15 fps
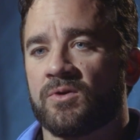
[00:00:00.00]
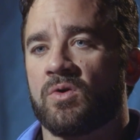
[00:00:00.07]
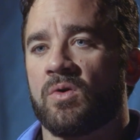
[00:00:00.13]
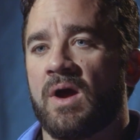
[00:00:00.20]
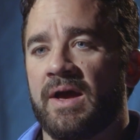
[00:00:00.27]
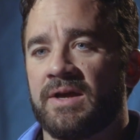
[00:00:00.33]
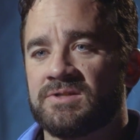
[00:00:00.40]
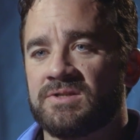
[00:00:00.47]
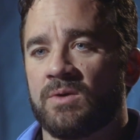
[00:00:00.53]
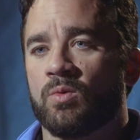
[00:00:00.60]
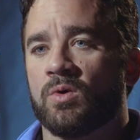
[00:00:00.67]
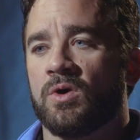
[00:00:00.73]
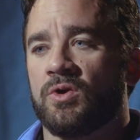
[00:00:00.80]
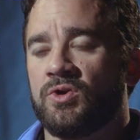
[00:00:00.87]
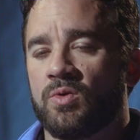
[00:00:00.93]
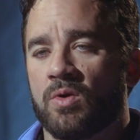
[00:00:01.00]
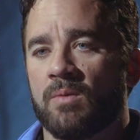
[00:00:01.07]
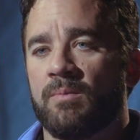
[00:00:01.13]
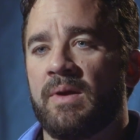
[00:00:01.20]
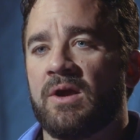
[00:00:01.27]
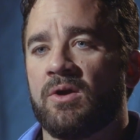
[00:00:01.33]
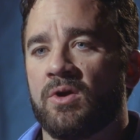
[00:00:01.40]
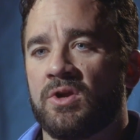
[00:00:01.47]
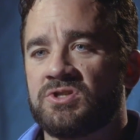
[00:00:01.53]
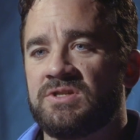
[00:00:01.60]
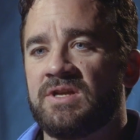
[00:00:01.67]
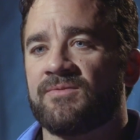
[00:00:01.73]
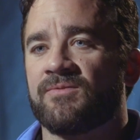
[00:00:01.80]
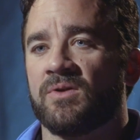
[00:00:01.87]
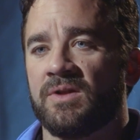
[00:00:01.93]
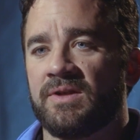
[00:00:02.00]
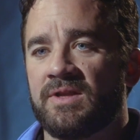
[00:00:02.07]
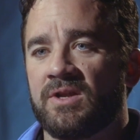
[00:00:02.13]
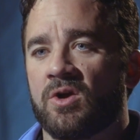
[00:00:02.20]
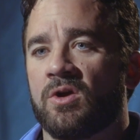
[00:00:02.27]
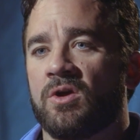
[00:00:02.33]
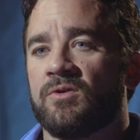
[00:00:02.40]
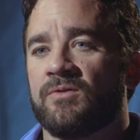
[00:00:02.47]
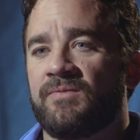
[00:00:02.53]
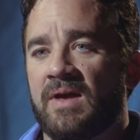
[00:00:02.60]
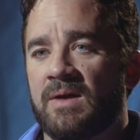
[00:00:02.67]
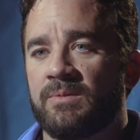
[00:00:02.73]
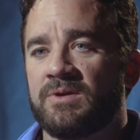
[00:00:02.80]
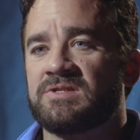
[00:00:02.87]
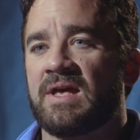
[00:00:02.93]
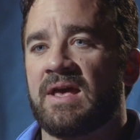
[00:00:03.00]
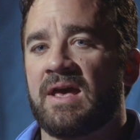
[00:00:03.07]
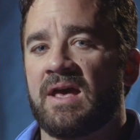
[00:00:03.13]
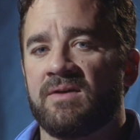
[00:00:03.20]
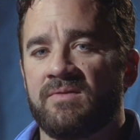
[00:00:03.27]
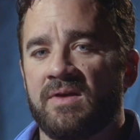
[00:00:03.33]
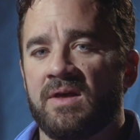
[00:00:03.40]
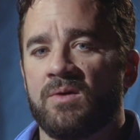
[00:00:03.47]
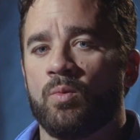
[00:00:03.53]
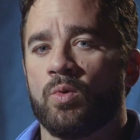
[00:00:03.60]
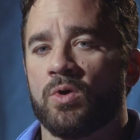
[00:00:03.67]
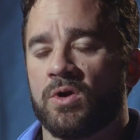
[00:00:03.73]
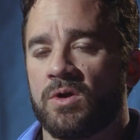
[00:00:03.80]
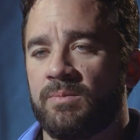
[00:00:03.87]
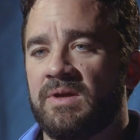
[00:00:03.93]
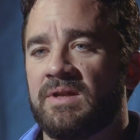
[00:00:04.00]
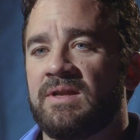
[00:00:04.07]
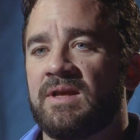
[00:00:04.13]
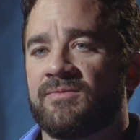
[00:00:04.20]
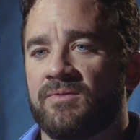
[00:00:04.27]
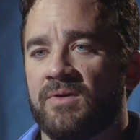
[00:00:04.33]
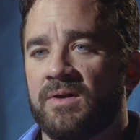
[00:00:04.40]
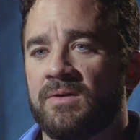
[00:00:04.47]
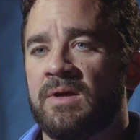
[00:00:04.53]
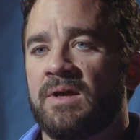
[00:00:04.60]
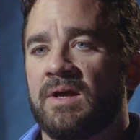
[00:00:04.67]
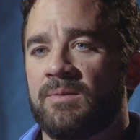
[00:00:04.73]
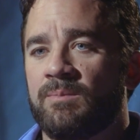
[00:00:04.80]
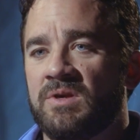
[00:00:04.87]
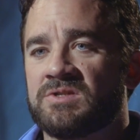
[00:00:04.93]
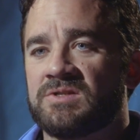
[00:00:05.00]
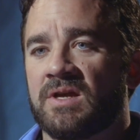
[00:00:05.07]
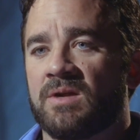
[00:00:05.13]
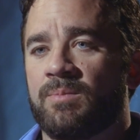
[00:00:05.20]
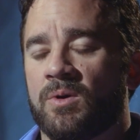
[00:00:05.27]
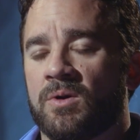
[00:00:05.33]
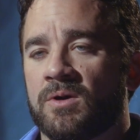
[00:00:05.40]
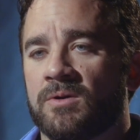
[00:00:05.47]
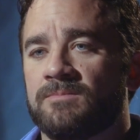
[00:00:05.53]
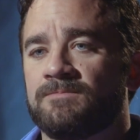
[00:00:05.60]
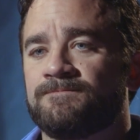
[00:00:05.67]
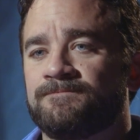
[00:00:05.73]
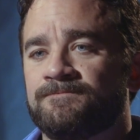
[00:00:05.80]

for Christ, and we're going to do our marriage differently than our other families have, and we're going to be different and be set apart.